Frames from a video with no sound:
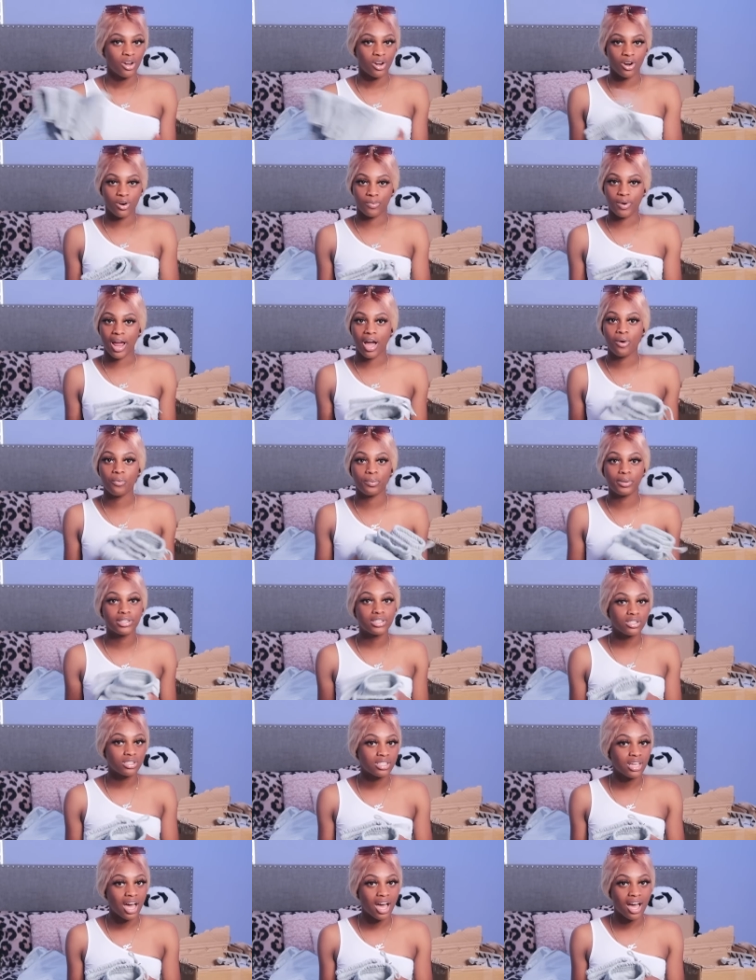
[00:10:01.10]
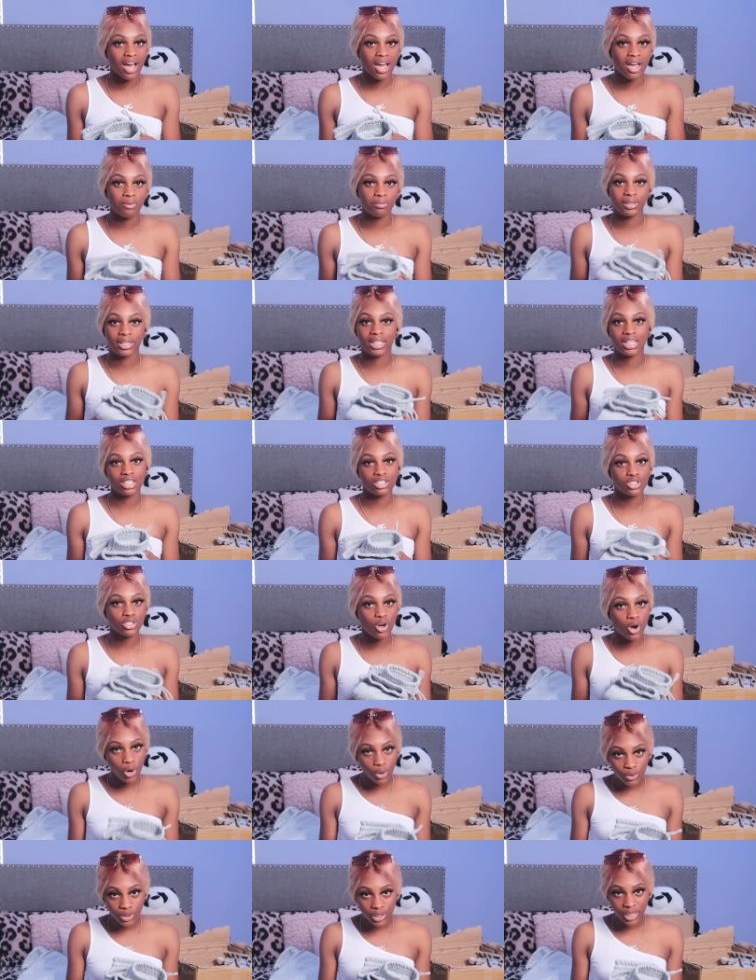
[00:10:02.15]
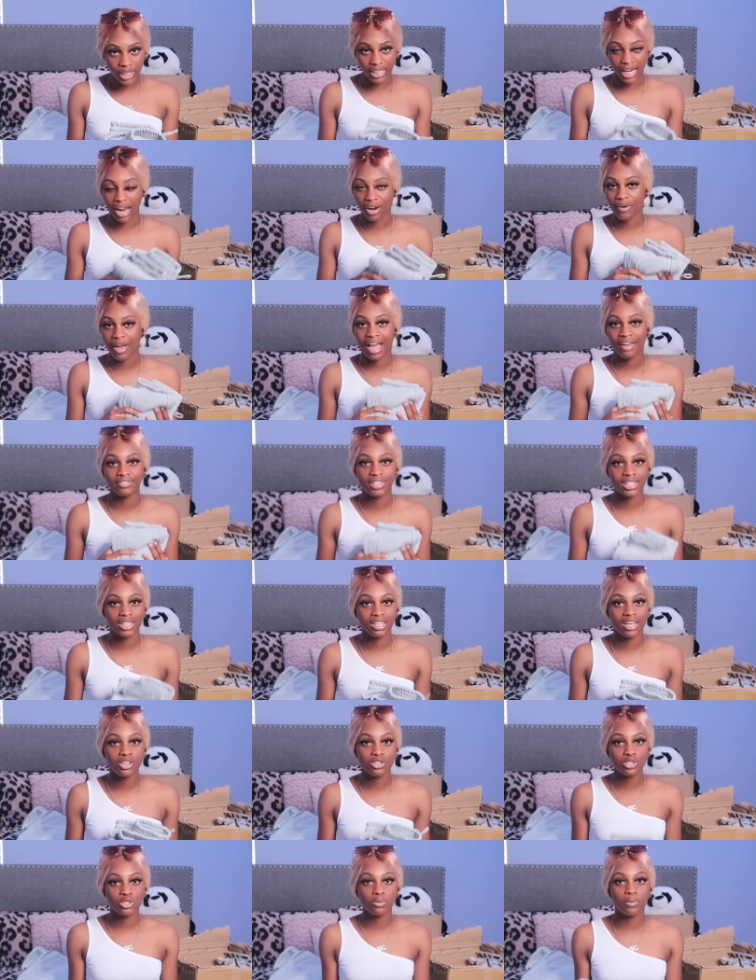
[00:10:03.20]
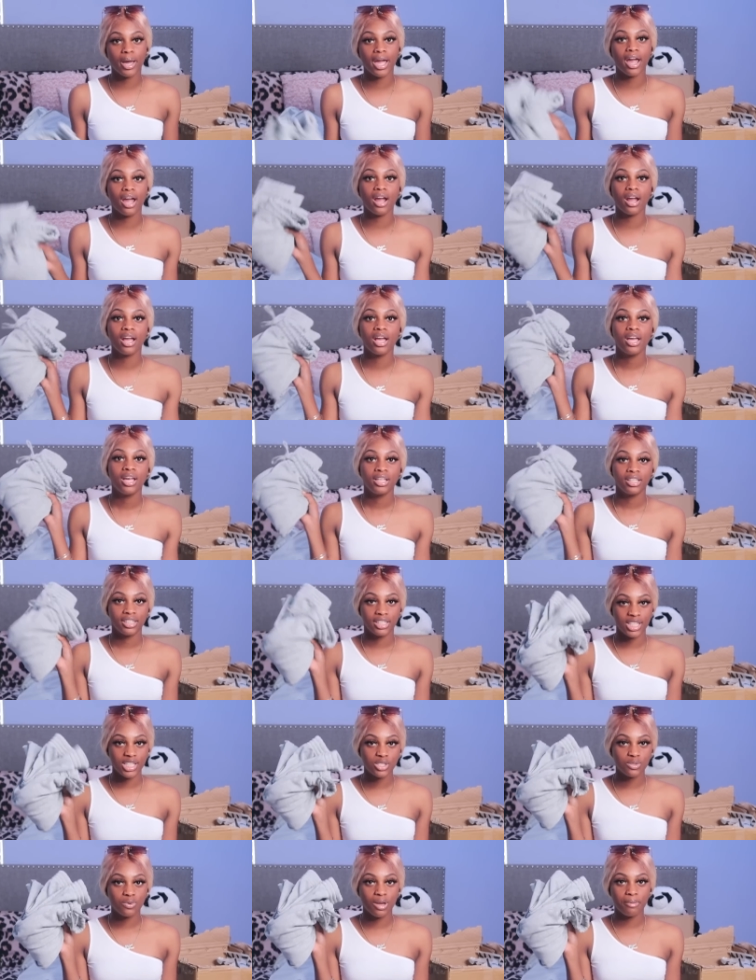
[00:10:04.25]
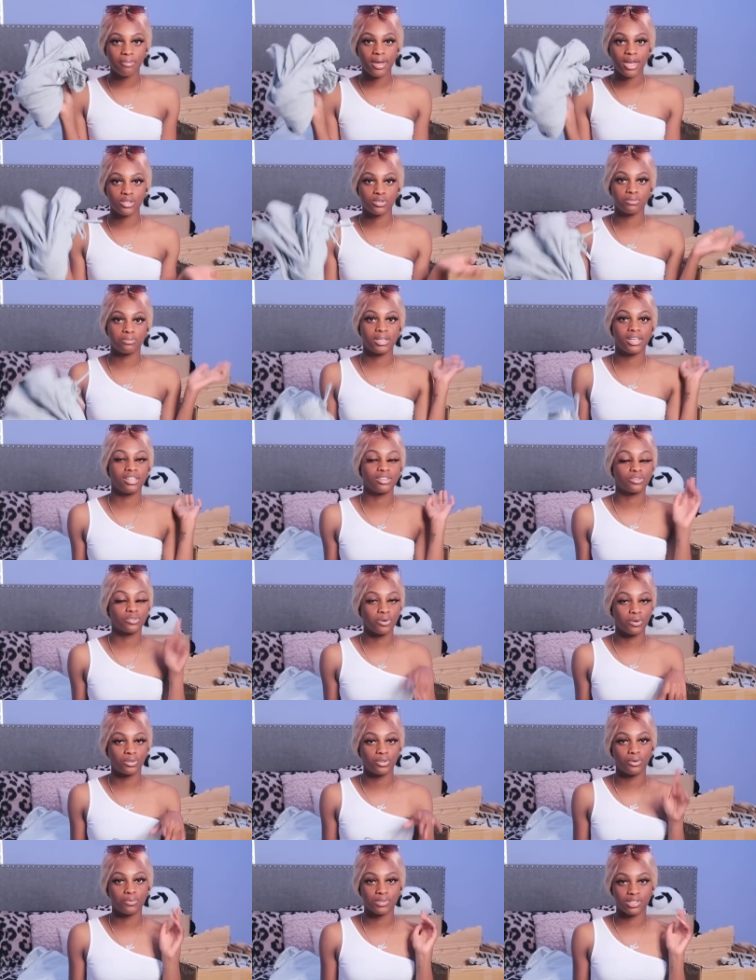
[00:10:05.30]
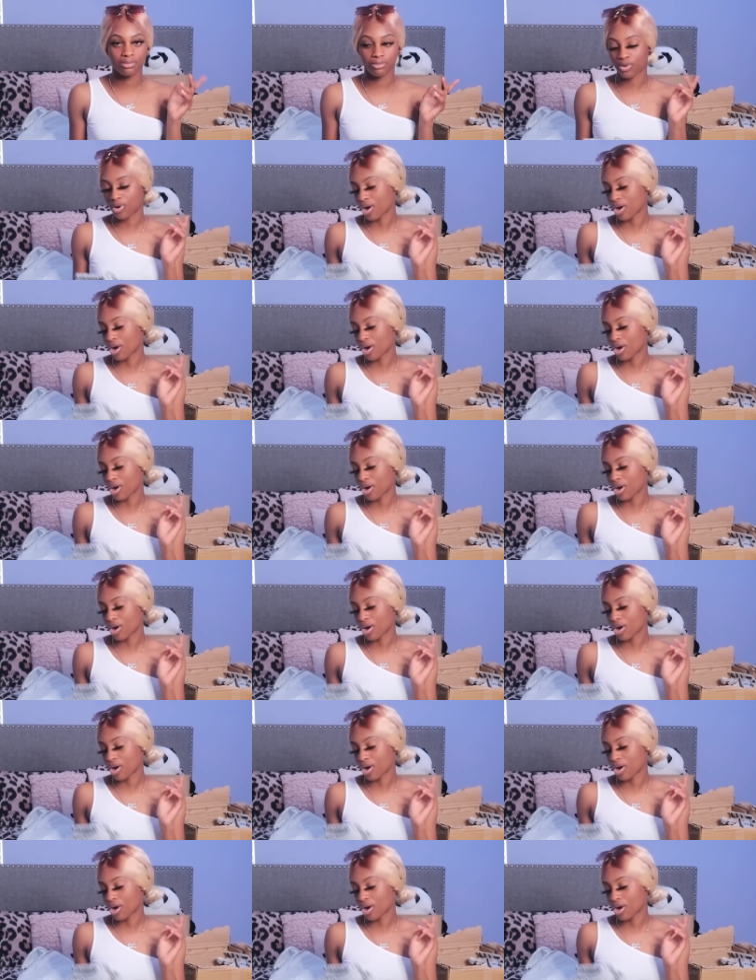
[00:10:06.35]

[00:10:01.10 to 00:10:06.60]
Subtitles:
around winter time when it gets colder and I don't have nothing else to wear, these sweatpants will get thrown over some